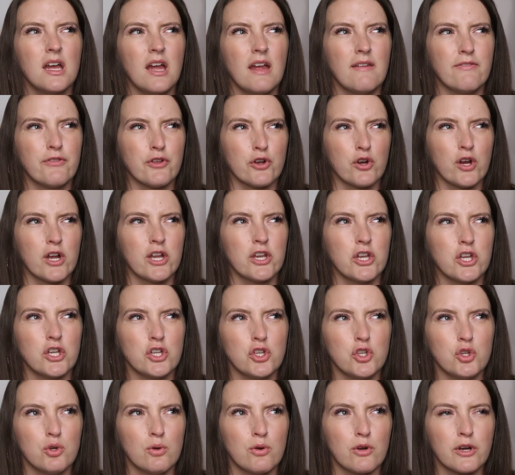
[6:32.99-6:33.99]
if they're in
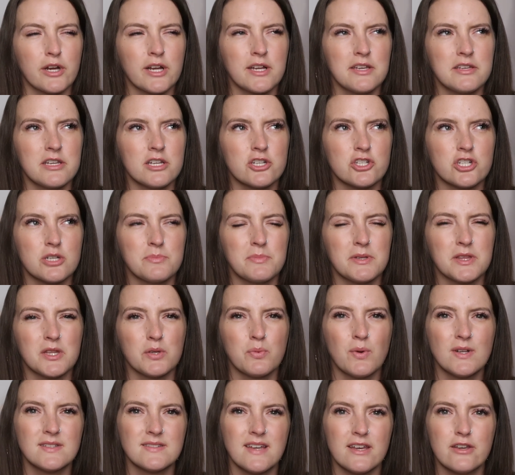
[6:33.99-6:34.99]
newer condition, but
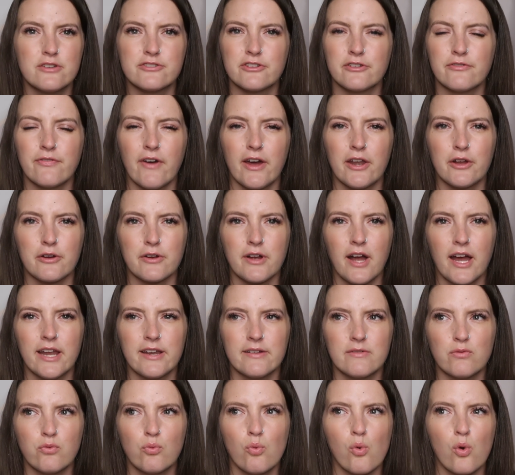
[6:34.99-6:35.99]
the ones I usually find are
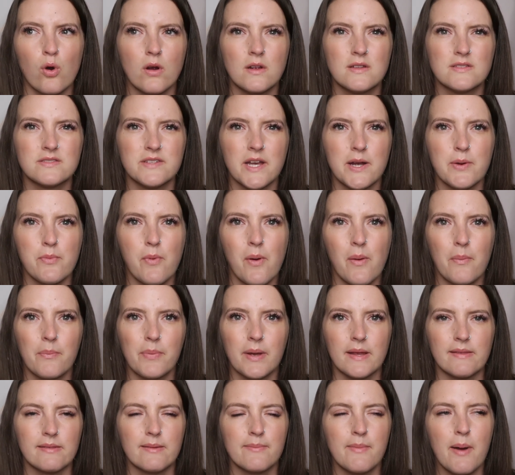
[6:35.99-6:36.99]
kind of worn, so I won't
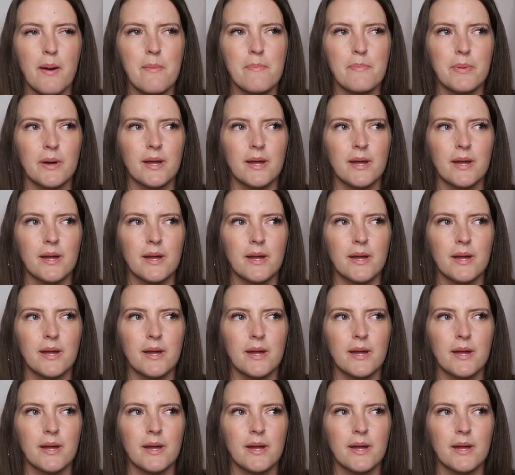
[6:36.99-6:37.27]
pick them up.